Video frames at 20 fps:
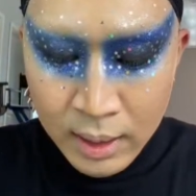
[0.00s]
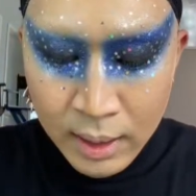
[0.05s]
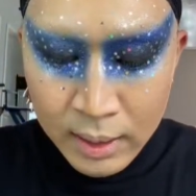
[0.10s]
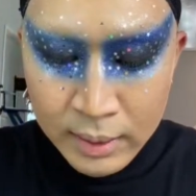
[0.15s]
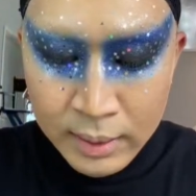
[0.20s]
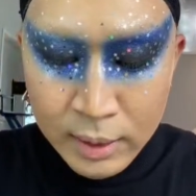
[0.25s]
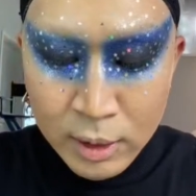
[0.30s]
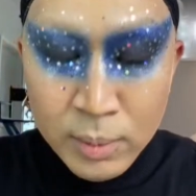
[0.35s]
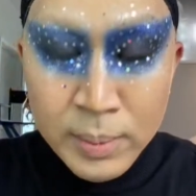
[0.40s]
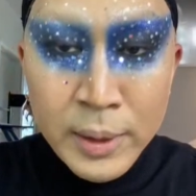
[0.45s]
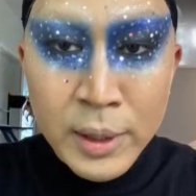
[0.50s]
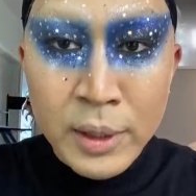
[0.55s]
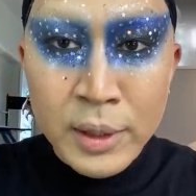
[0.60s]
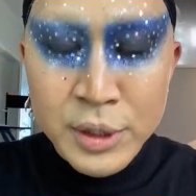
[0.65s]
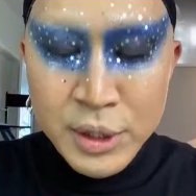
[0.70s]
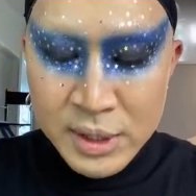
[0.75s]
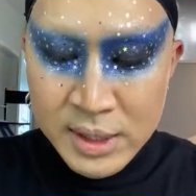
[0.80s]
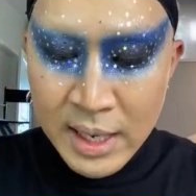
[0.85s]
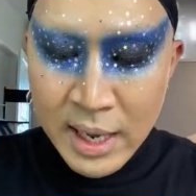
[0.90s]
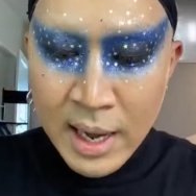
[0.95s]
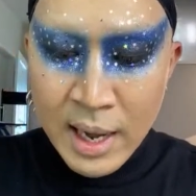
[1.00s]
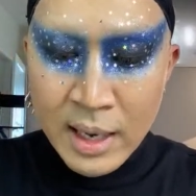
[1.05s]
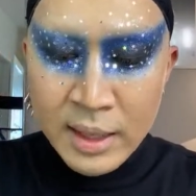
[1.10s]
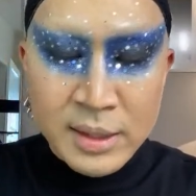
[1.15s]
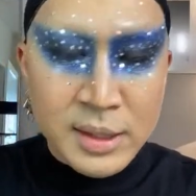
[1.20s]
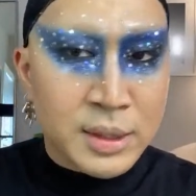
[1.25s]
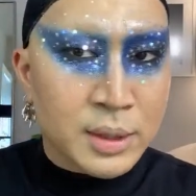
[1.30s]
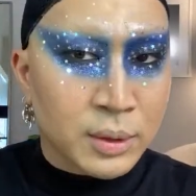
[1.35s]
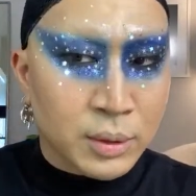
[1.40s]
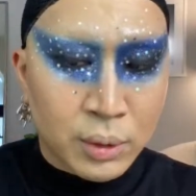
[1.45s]
Gilbert just
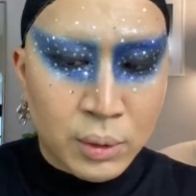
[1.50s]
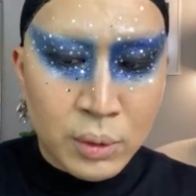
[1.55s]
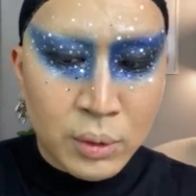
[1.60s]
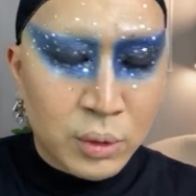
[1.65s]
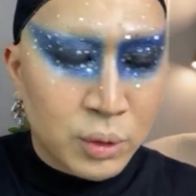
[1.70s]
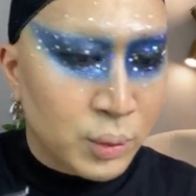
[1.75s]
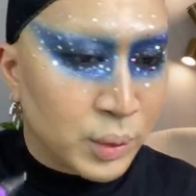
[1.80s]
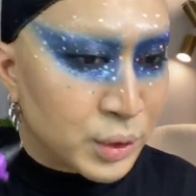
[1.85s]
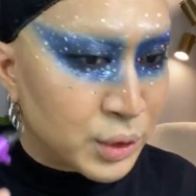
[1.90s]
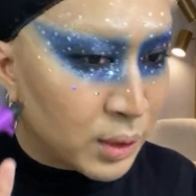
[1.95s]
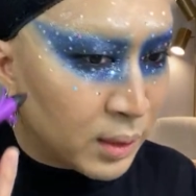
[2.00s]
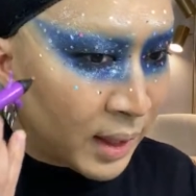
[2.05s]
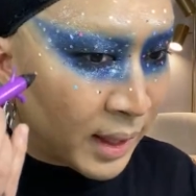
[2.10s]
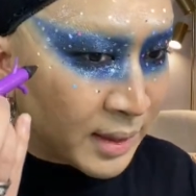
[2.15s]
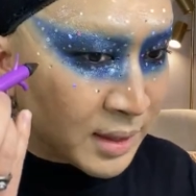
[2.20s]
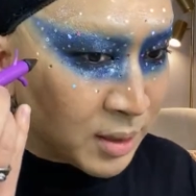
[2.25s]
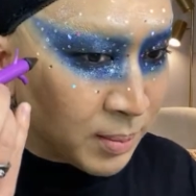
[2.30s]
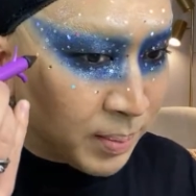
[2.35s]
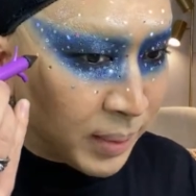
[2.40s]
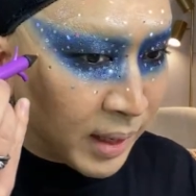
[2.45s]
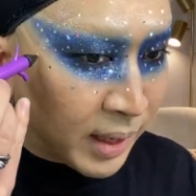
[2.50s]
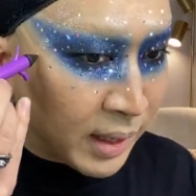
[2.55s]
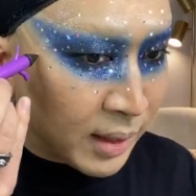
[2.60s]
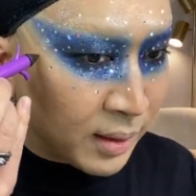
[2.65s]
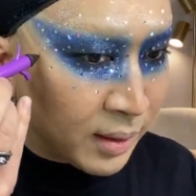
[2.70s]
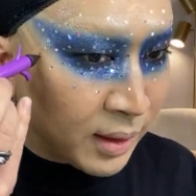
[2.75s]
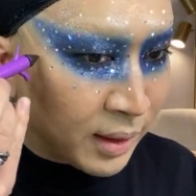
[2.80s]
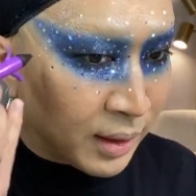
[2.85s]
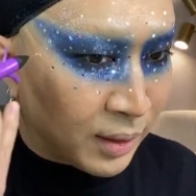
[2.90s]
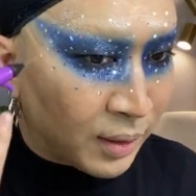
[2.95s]
asked, who would you like to paint
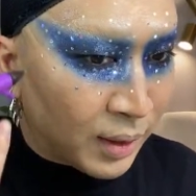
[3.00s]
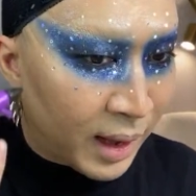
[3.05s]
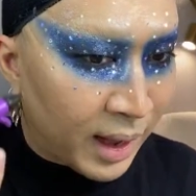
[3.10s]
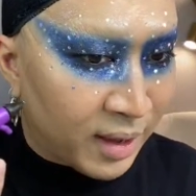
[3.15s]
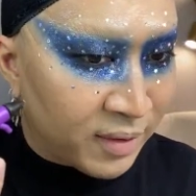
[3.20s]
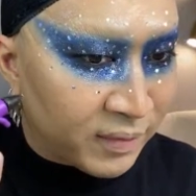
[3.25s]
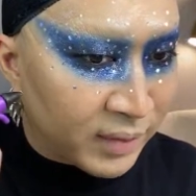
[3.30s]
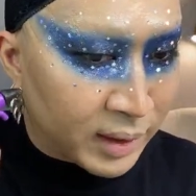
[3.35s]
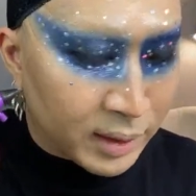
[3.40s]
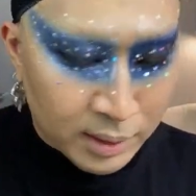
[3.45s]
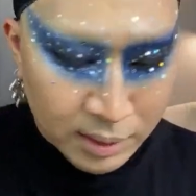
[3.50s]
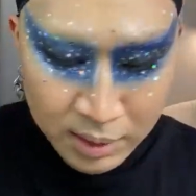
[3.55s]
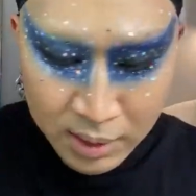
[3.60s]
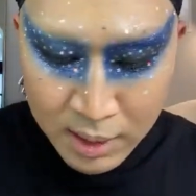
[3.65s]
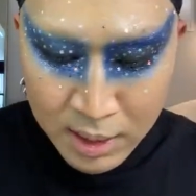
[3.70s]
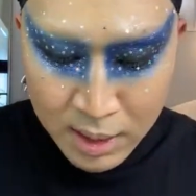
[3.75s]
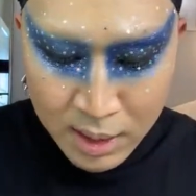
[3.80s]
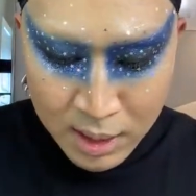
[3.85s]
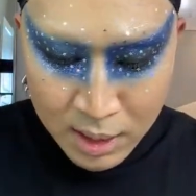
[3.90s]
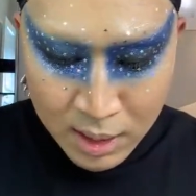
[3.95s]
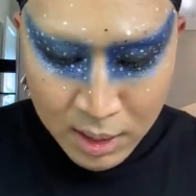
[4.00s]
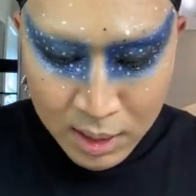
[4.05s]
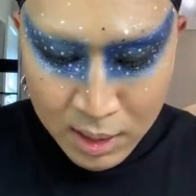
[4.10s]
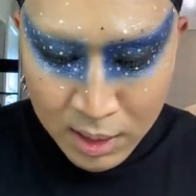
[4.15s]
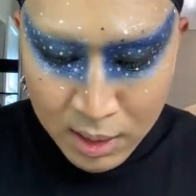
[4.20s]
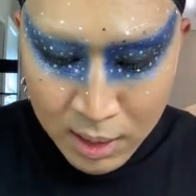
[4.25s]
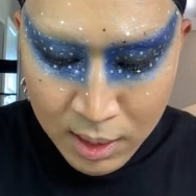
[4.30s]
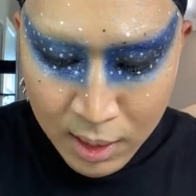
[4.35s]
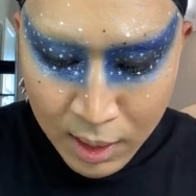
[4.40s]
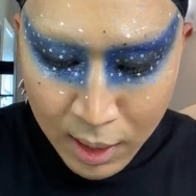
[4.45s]
that you haven't?
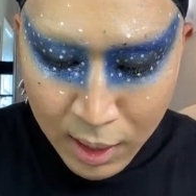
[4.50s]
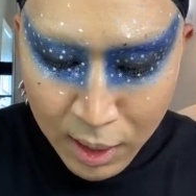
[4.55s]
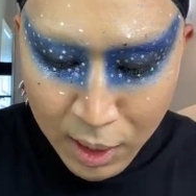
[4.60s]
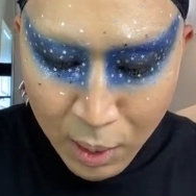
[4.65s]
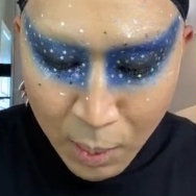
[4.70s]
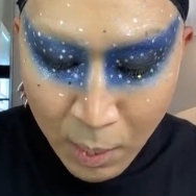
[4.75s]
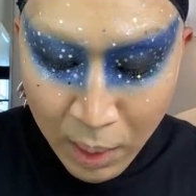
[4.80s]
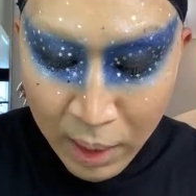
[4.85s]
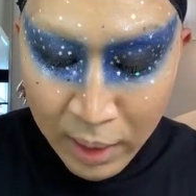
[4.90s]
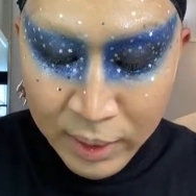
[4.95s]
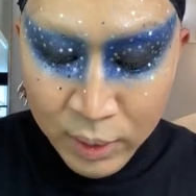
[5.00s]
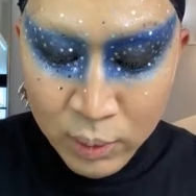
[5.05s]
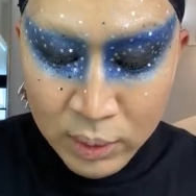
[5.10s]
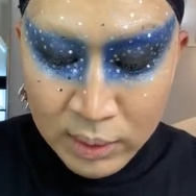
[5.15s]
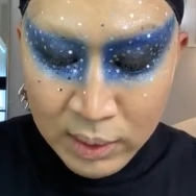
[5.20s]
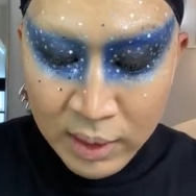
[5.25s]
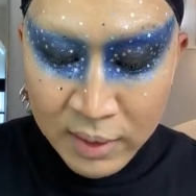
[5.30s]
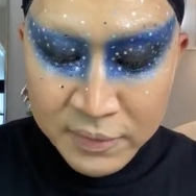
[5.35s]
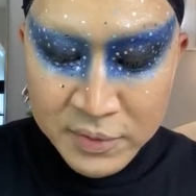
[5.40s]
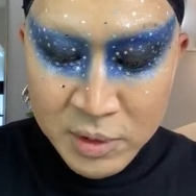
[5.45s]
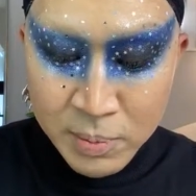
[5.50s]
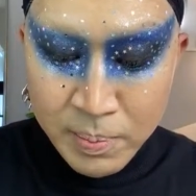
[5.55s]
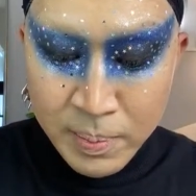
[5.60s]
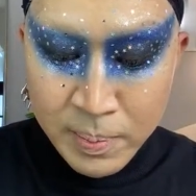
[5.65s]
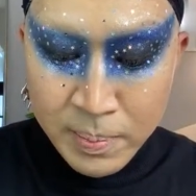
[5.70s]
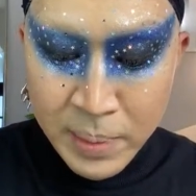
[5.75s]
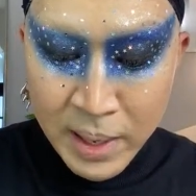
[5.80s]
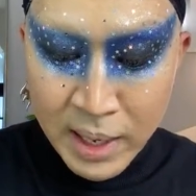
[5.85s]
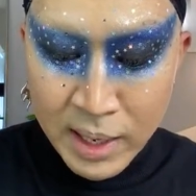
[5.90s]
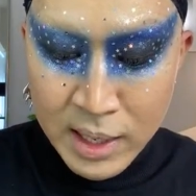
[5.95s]
I would love to
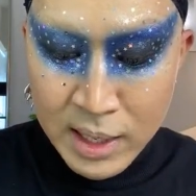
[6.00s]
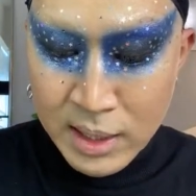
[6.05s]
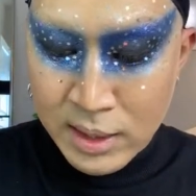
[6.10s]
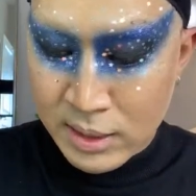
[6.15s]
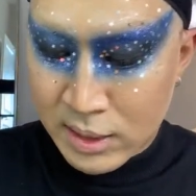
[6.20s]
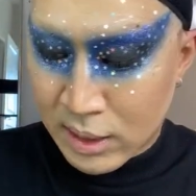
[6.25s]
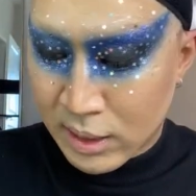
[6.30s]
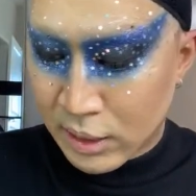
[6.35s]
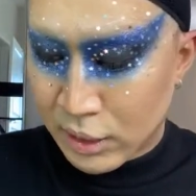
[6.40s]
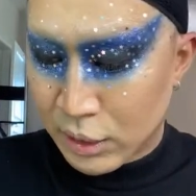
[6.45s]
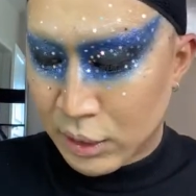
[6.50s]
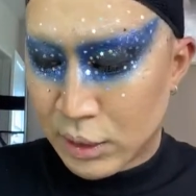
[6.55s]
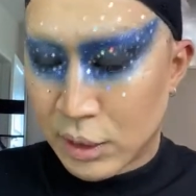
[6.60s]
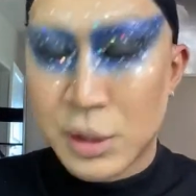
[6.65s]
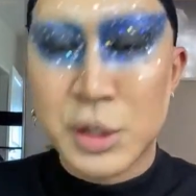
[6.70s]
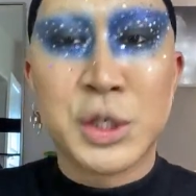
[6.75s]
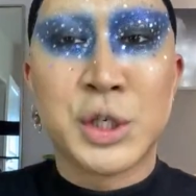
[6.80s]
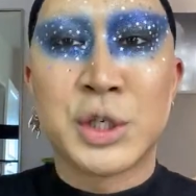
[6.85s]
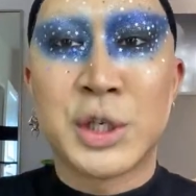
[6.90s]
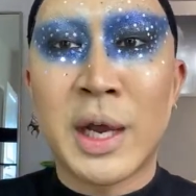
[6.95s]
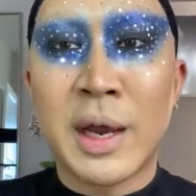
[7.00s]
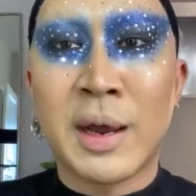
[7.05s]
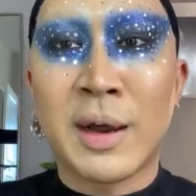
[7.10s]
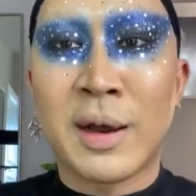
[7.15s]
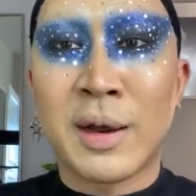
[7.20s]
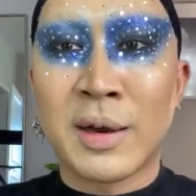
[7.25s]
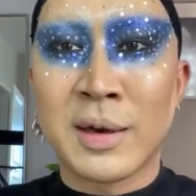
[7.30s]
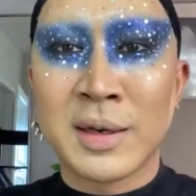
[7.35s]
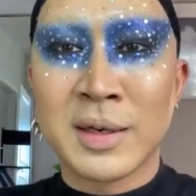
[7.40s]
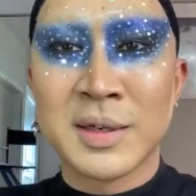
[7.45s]
paint
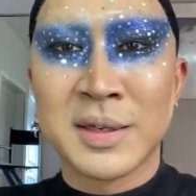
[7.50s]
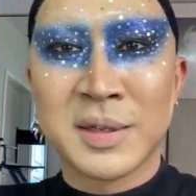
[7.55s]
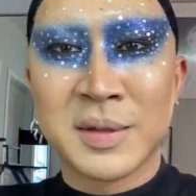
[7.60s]
Cher.